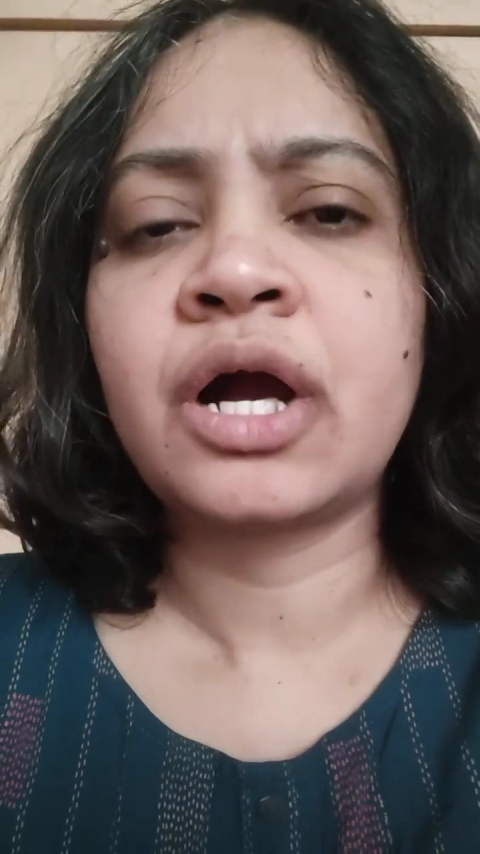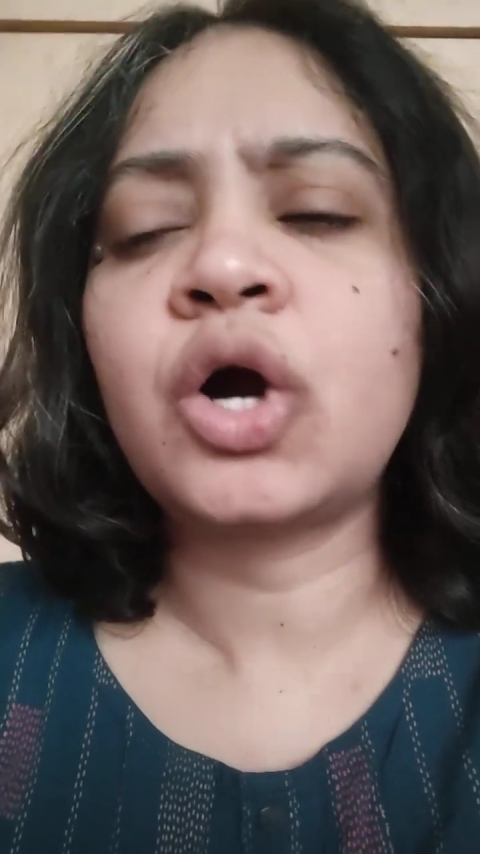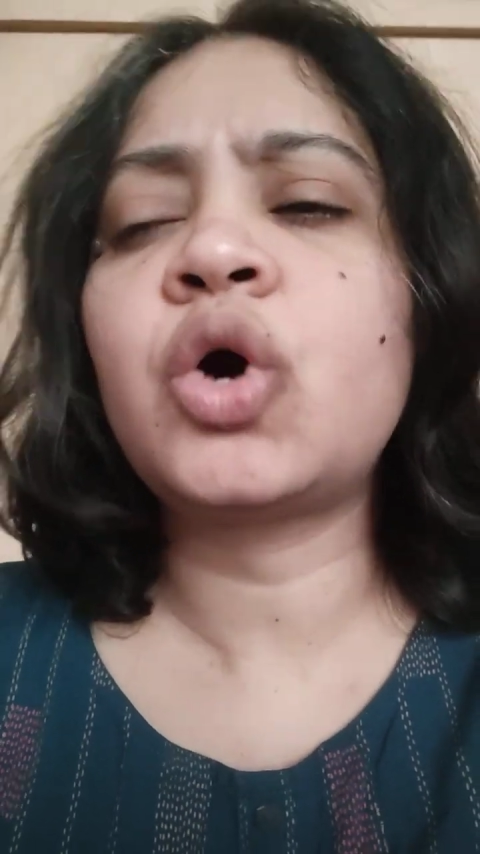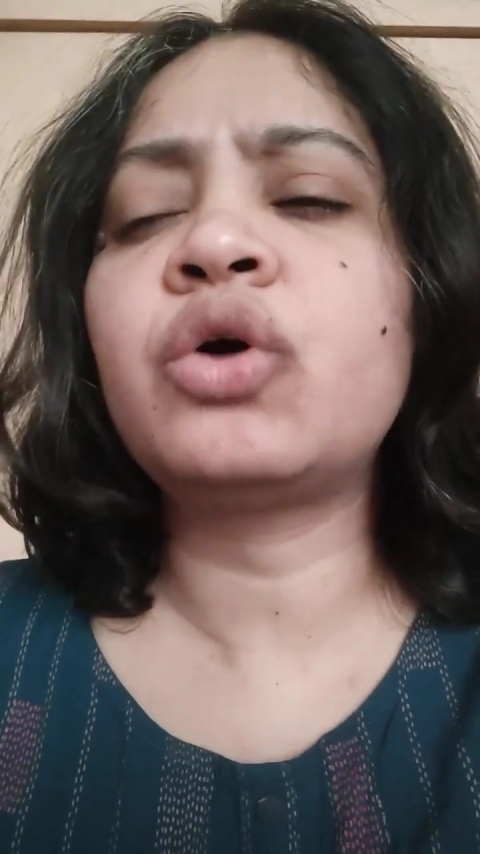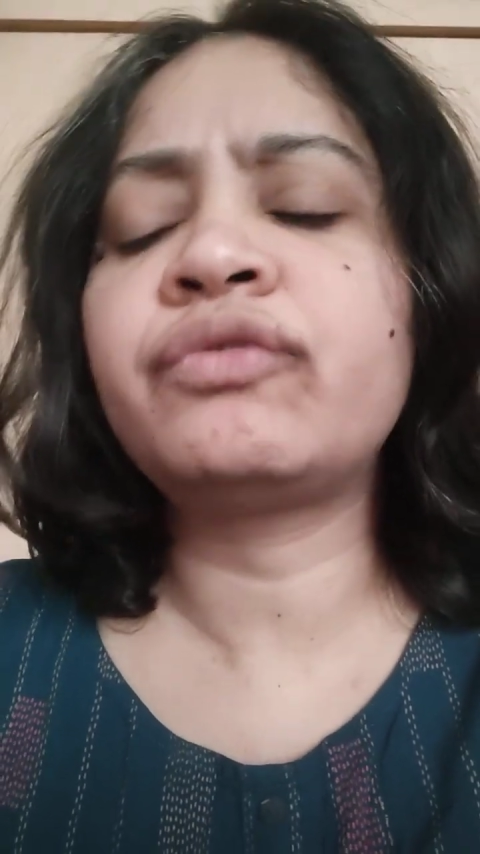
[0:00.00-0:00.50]

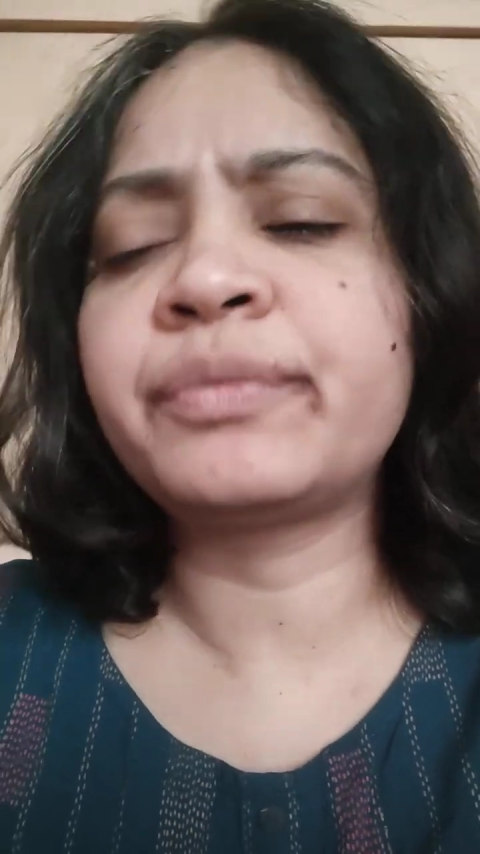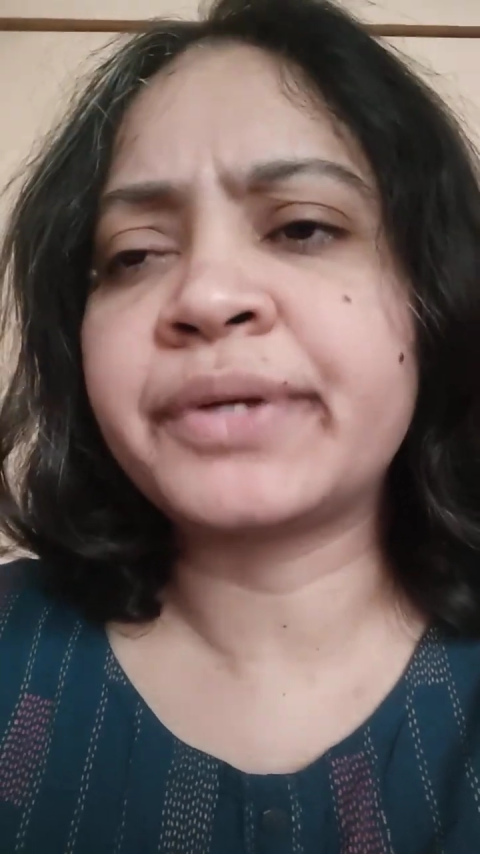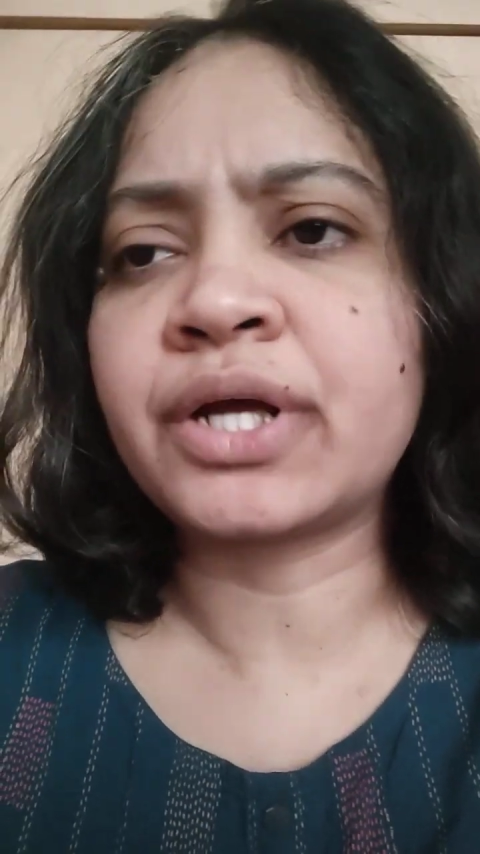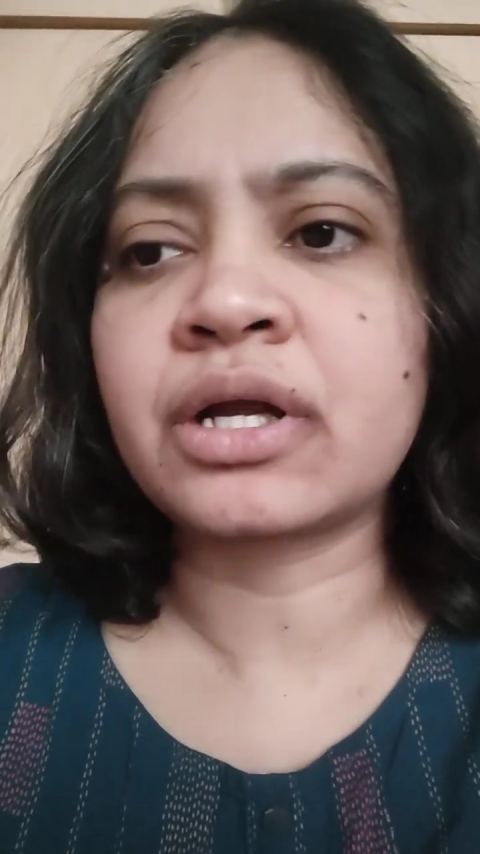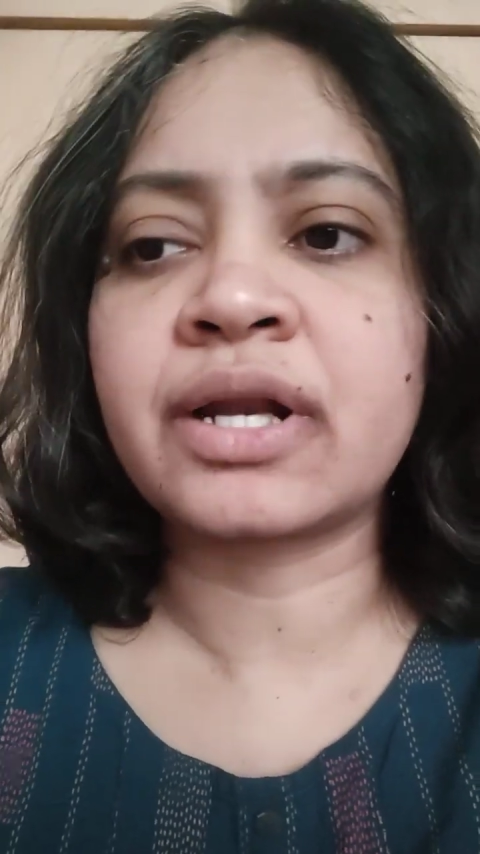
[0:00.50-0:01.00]
Oh,
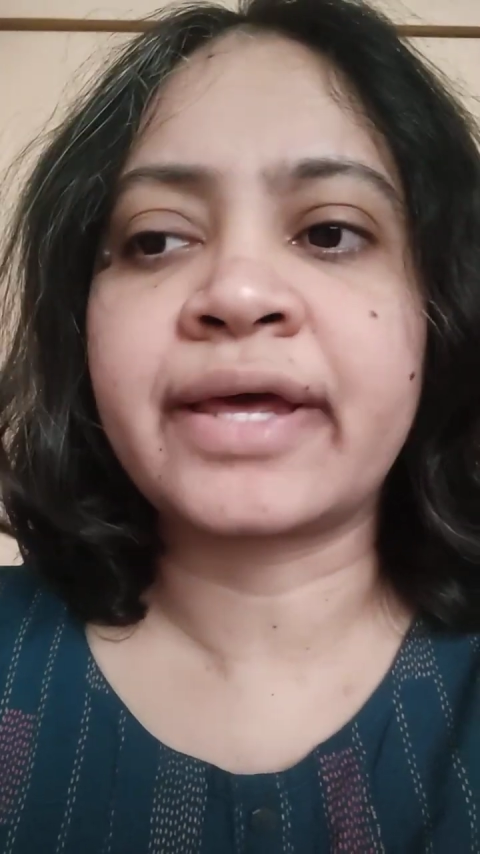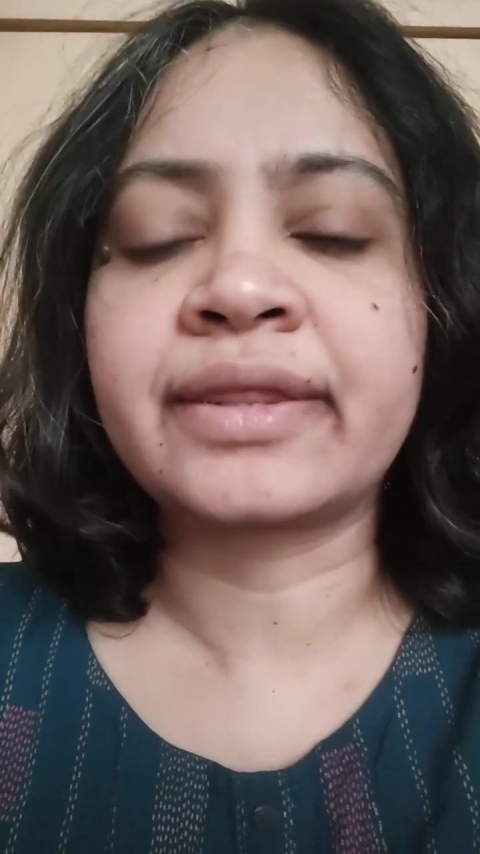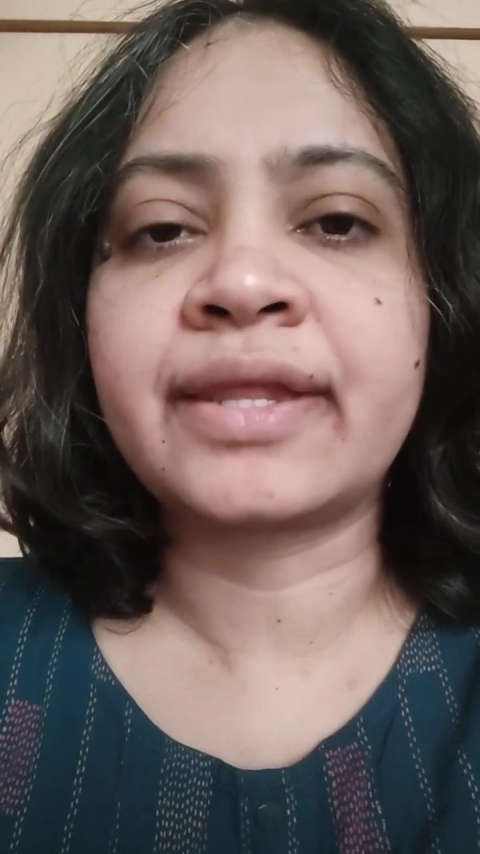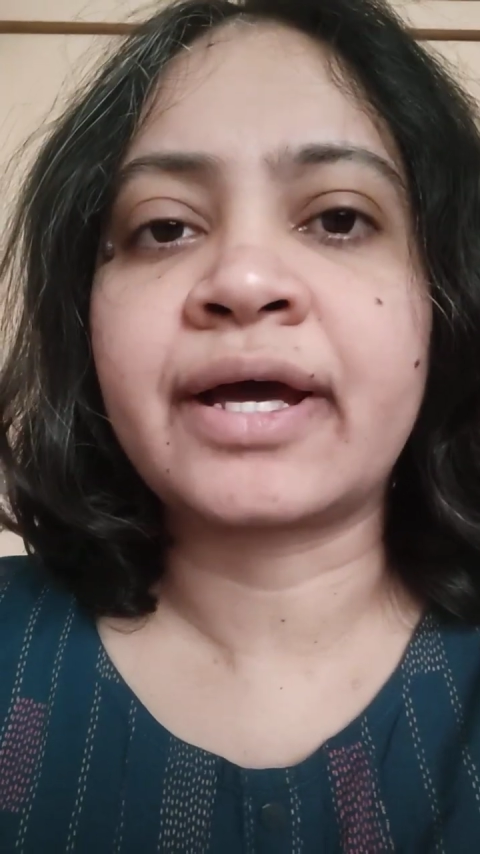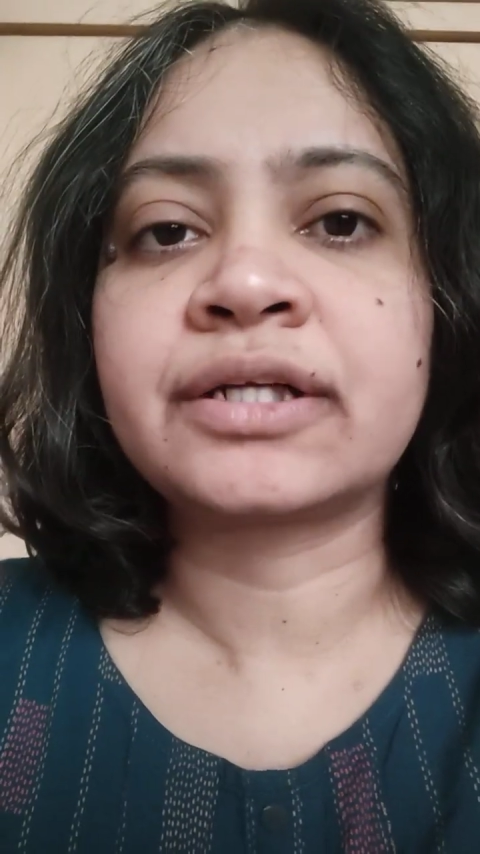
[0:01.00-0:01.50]
women are
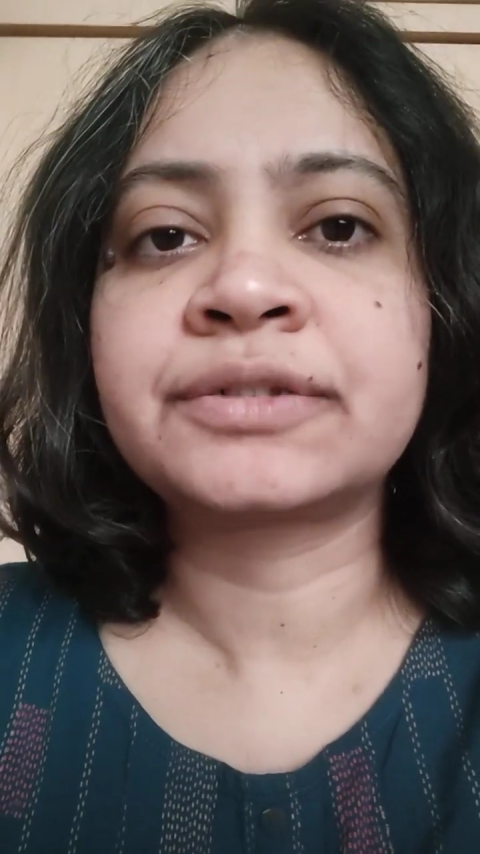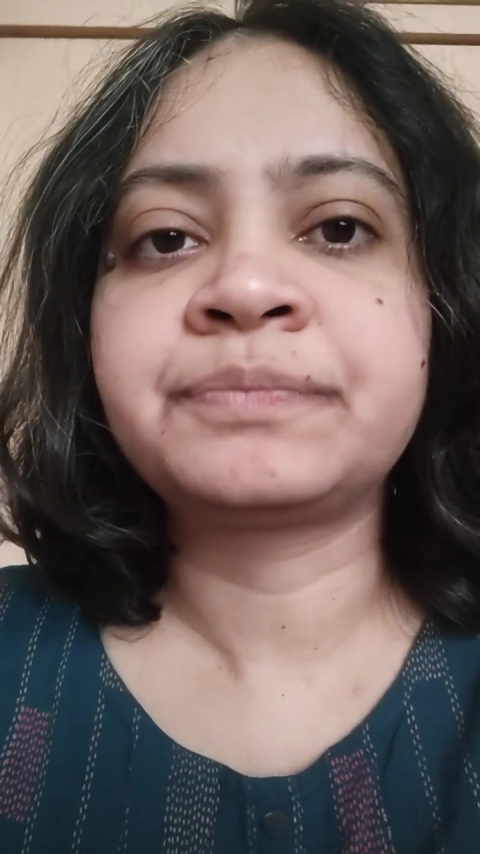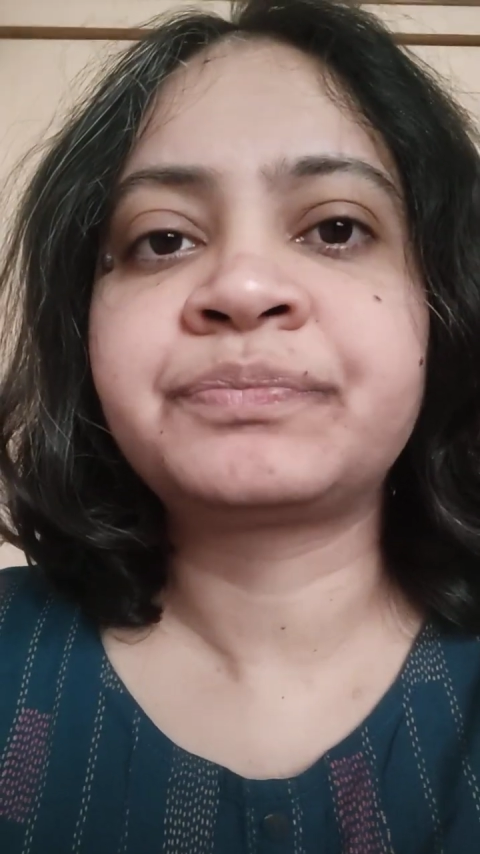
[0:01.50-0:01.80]
like that.